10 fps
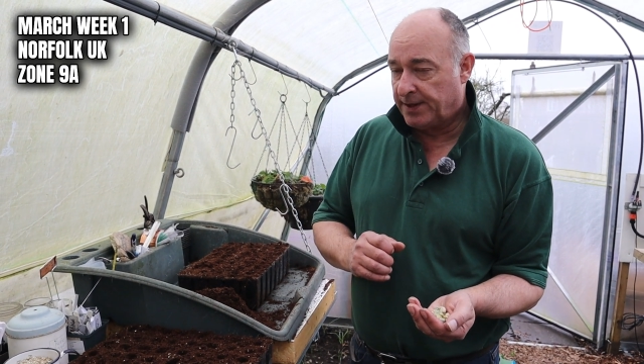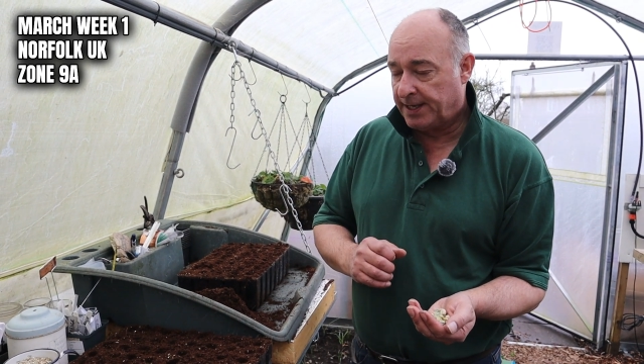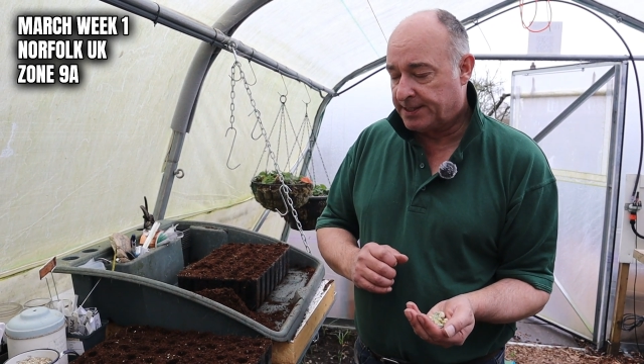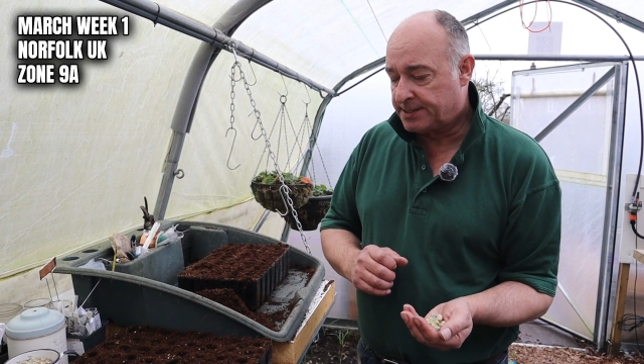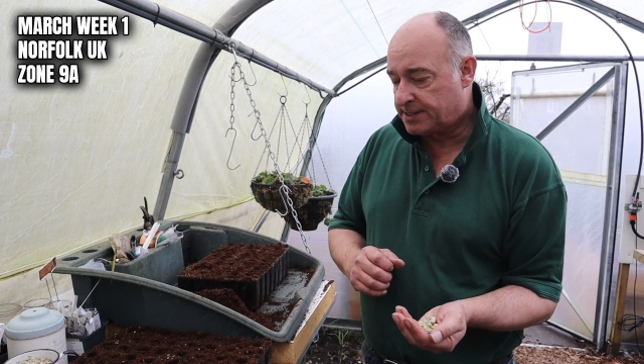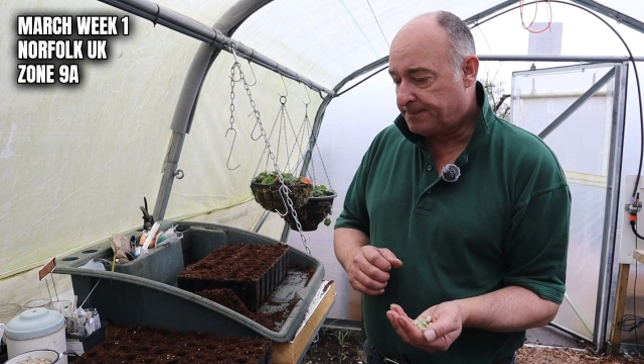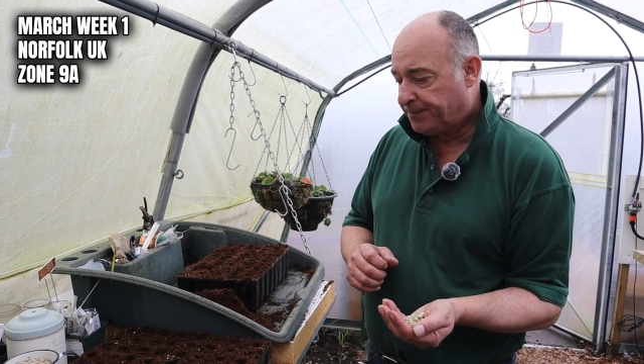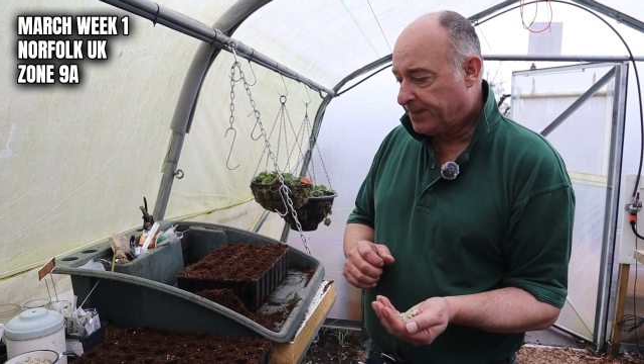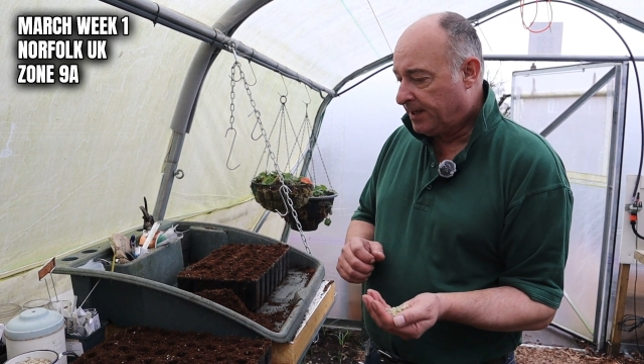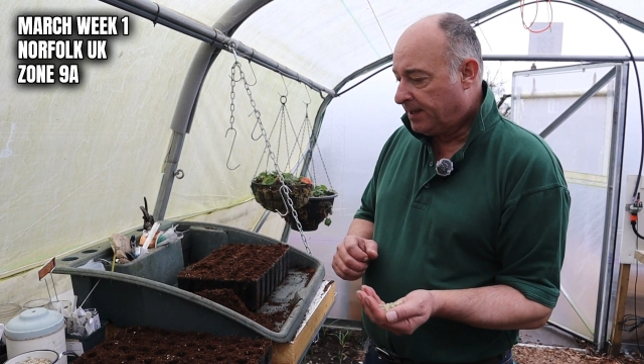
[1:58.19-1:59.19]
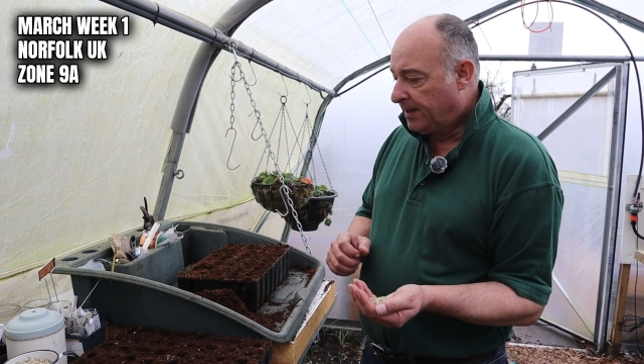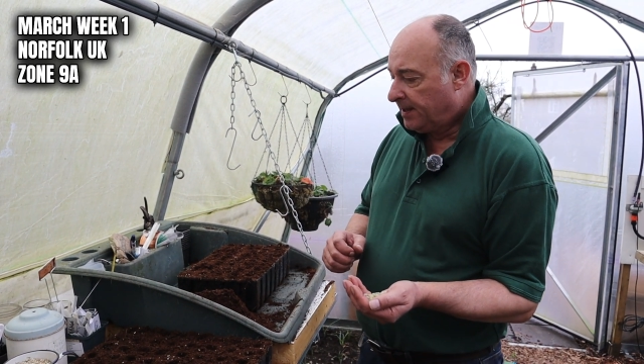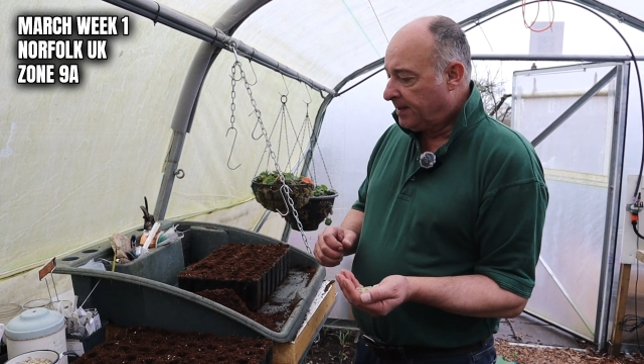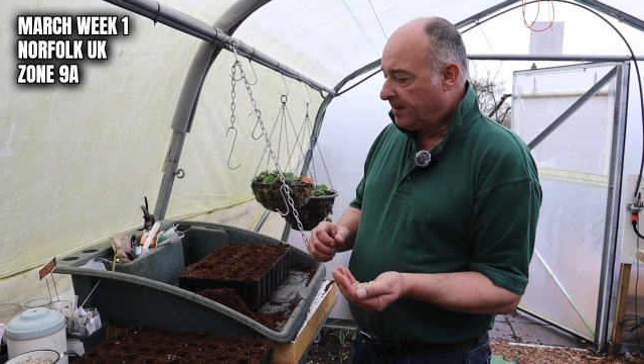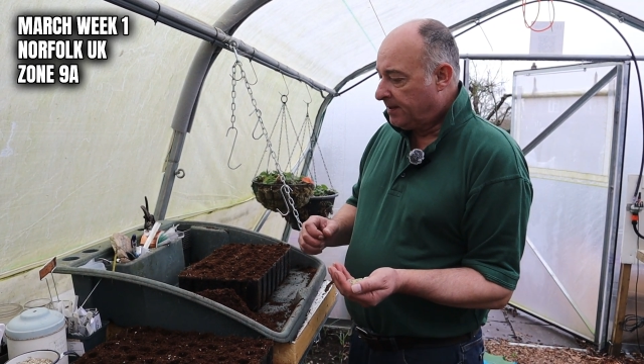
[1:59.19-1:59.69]
with these.
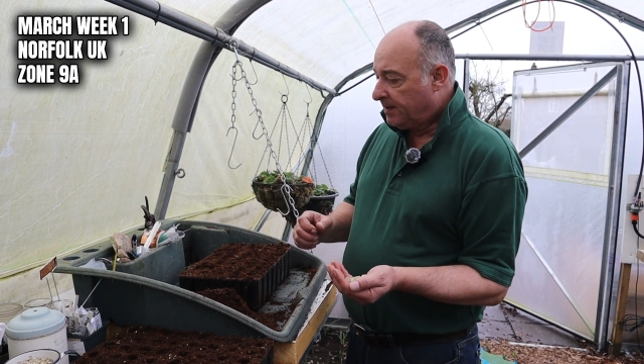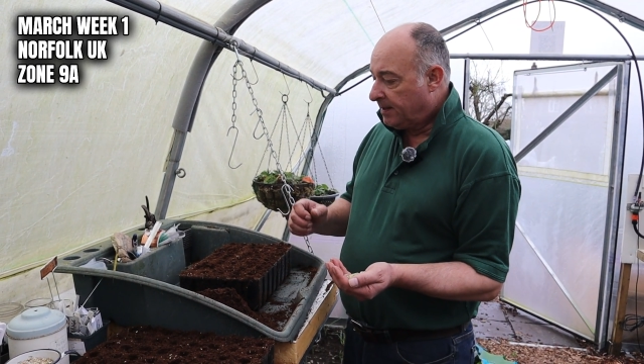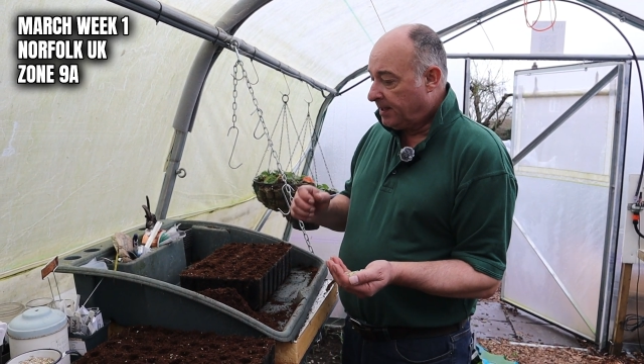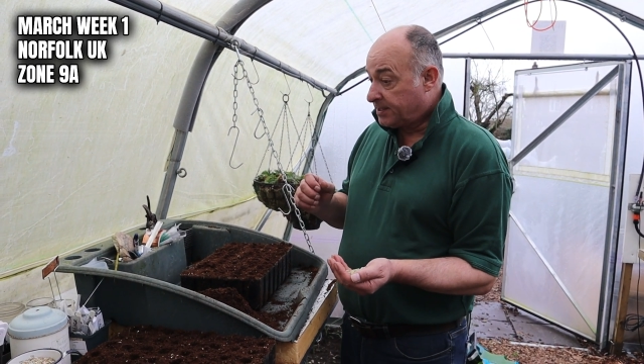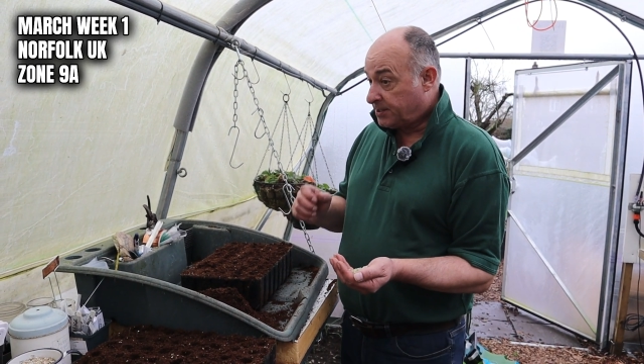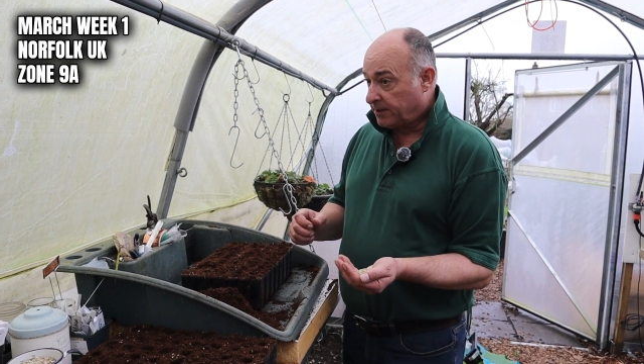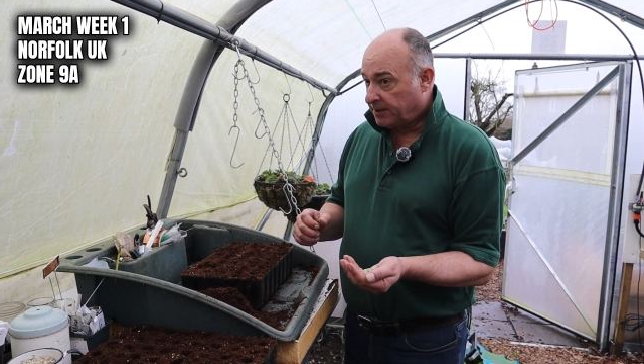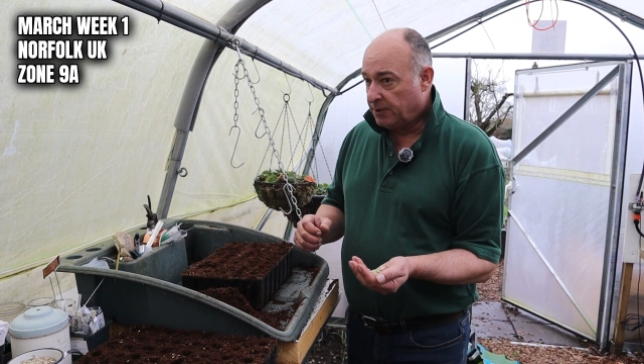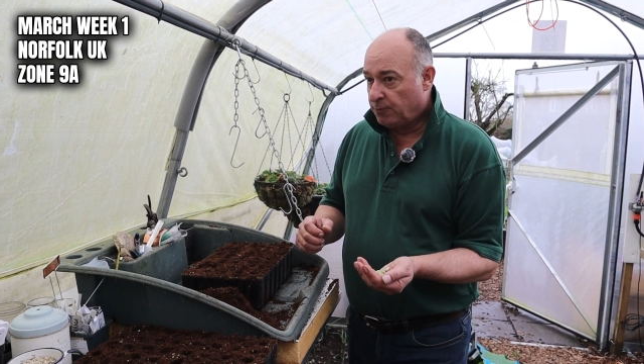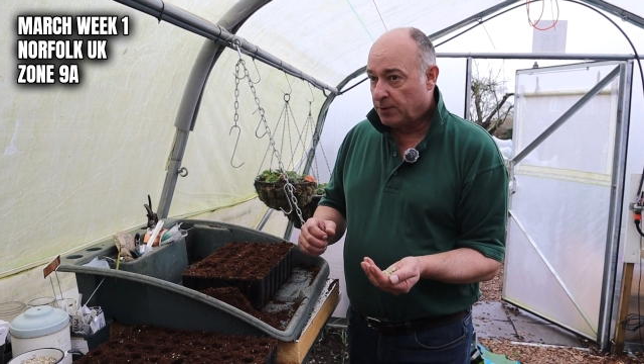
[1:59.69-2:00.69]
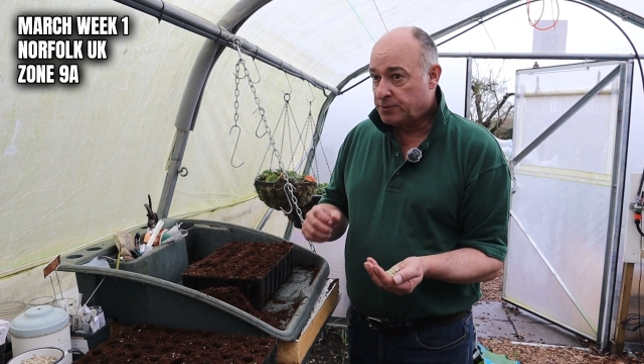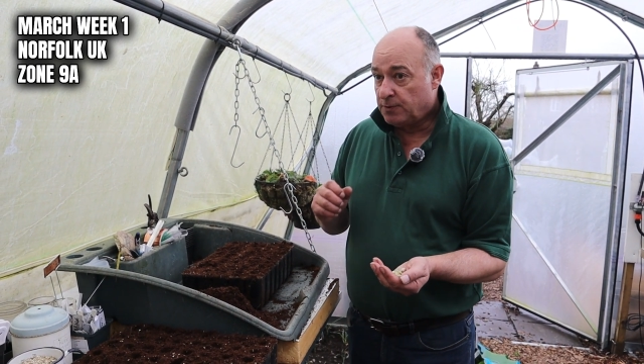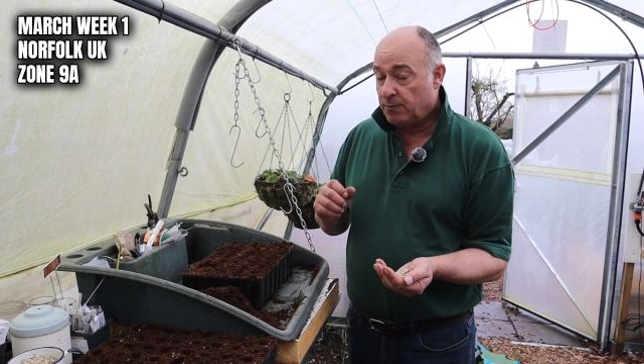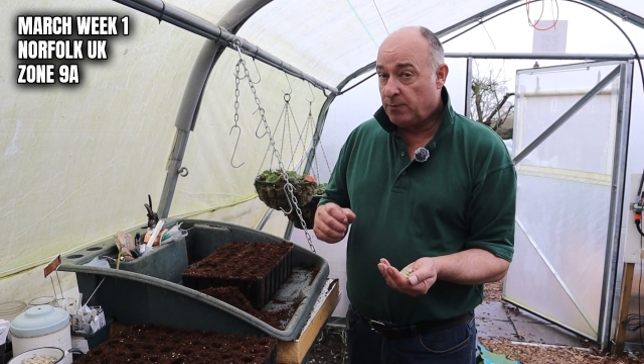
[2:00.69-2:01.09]
It certainly was